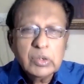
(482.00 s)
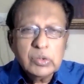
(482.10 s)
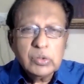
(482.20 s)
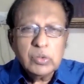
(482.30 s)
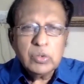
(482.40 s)

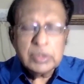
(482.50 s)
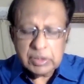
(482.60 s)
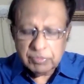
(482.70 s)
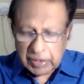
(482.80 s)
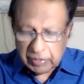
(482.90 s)
So it's
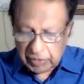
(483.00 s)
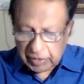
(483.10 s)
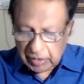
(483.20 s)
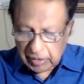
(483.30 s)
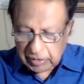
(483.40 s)
a very,
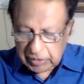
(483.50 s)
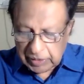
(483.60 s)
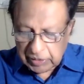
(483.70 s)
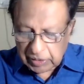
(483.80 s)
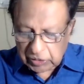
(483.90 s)
very
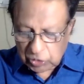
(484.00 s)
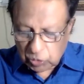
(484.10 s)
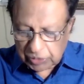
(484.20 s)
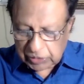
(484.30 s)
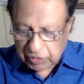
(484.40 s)
dangerous
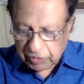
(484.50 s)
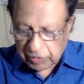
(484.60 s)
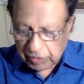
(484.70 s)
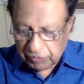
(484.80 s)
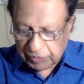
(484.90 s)
situation
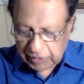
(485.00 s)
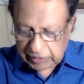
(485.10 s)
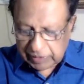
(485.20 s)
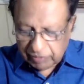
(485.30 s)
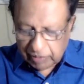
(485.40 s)
which
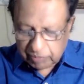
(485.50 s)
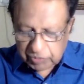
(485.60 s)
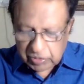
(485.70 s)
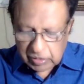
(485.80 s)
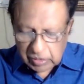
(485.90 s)
has
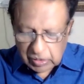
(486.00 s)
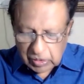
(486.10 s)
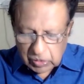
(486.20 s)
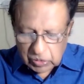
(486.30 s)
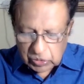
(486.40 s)
developed.
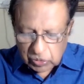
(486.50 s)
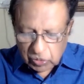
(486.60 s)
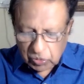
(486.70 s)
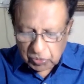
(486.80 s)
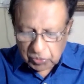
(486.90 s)

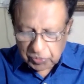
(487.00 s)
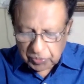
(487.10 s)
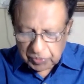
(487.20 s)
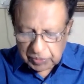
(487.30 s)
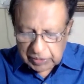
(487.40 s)
So
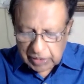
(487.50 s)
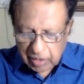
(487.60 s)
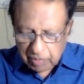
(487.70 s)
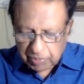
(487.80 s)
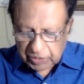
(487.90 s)
the
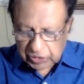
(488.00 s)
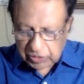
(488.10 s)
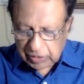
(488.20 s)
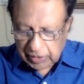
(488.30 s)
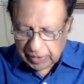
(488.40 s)
general
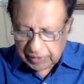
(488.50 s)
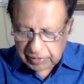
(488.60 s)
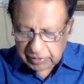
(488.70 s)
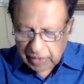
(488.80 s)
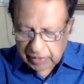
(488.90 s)
impression
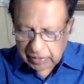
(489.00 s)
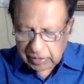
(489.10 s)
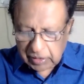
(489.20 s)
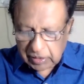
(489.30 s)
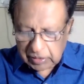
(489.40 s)
is that
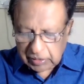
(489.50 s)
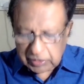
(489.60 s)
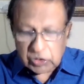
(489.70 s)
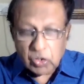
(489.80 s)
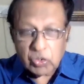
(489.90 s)
uh, this
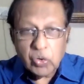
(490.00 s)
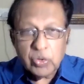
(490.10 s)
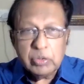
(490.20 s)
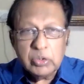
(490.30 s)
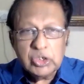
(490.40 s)
is not
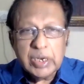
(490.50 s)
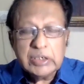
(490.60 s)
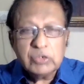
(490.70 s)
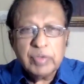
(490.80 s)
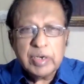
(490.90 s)
going to
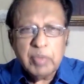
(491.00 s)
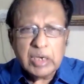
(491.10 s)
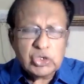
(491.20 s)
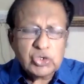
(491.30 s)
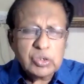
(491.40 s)
change very
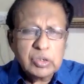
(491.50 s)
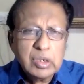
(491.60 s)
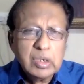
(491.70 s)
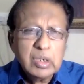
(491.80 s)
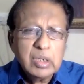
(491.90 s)
much
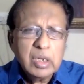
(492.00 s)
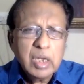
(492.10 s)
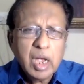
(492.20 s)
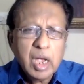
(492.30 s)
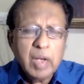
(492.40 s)

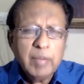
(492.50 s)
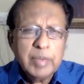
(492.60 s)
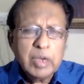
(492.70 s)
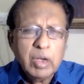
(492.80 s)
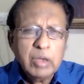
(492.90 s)
uh,
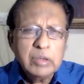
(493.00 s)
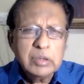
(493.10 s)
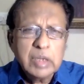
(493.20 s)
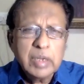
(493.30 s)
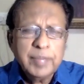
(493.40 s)

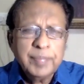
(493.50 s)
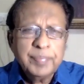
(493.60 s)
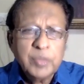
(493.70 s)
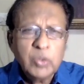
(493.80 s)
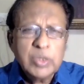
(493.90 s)
because um,
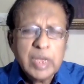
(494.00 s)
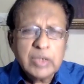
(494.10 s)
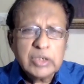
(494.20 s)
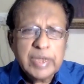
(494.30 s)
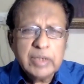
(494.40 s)
though they are
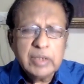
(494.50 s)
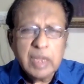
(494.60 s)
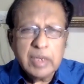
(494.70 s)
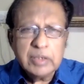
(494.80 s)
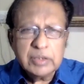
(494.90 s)
saying
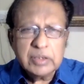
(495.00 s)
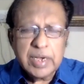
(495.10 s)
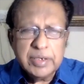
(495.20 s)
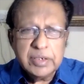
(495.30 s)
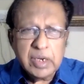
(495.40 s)
that this is
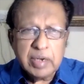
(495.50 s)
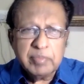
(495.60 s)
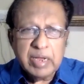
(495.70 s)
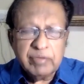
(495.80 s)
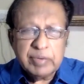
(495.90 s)
an
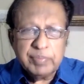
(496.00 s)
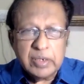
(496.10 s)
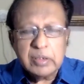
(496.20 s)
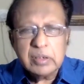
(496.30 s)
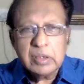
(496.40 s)
interim government,